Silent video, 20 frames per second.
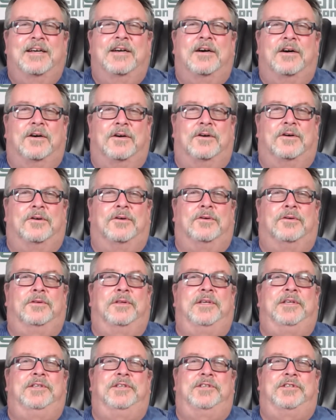
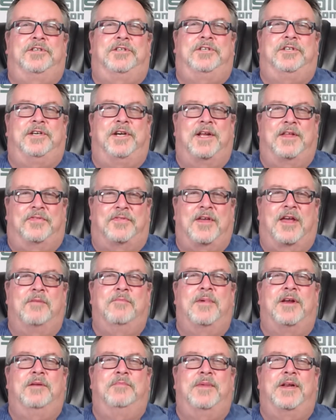Holy shit,
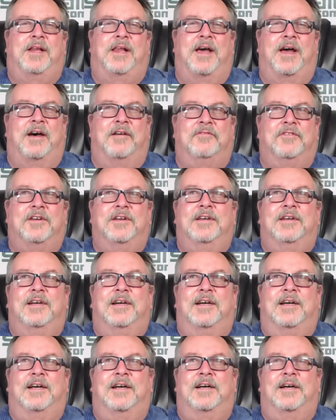that made me laugh.
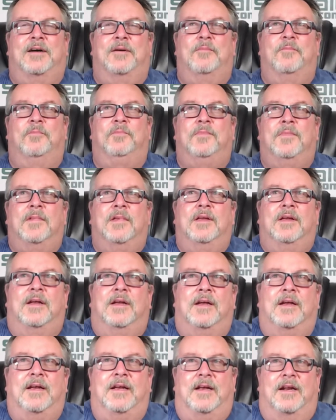Um,
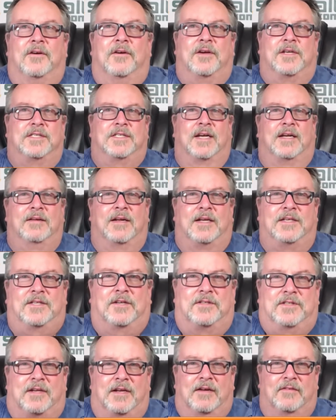you know, because I, I
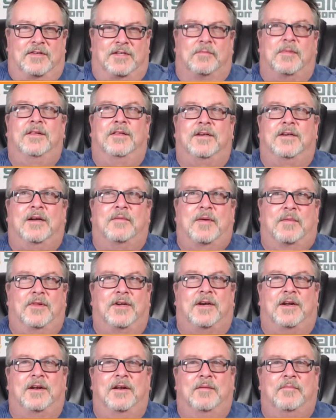told you every time I look up, I'm
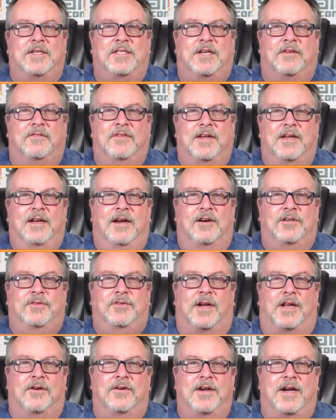looking at myself. Here's
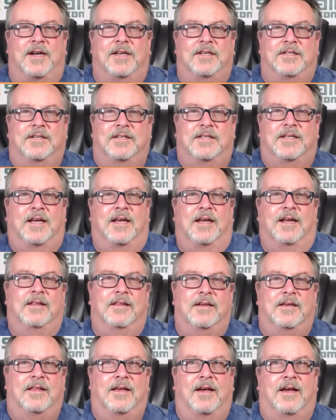what I learned how to do today.
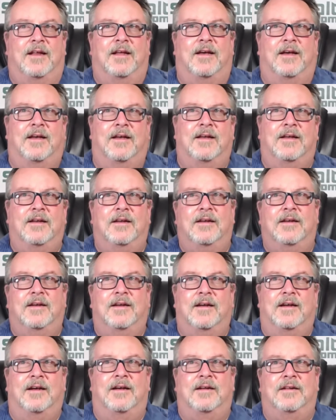Look at that, huh?
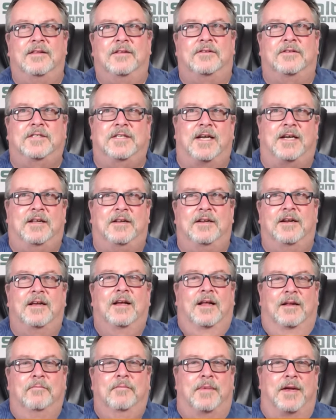Huh? A little shaking.
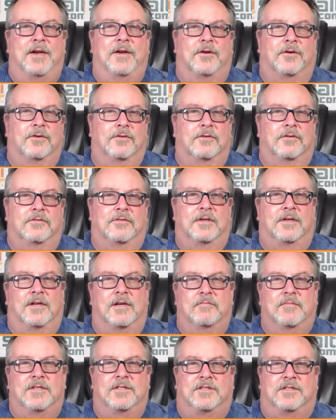Bend over,
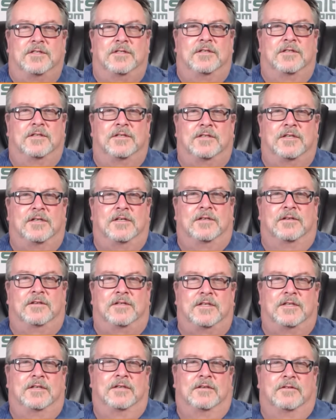let me see you shake your
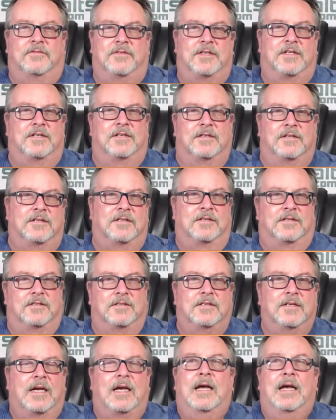tail feathers.